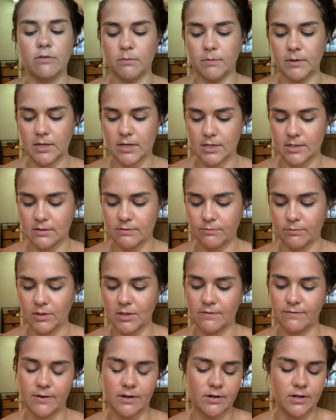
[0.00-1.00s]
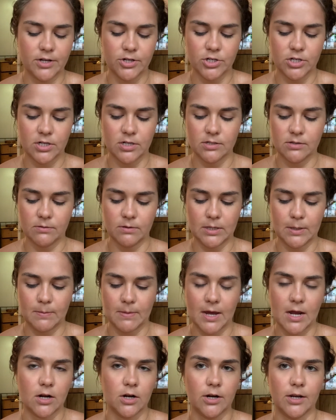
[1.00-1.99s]
because with the foundation it doesn't really
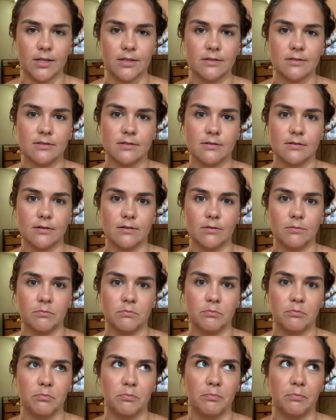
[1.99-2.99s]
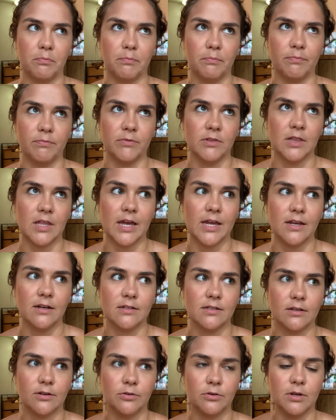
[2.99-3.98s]
matter, it's light
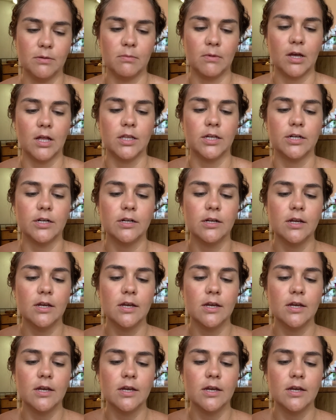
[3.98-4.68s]
cream color,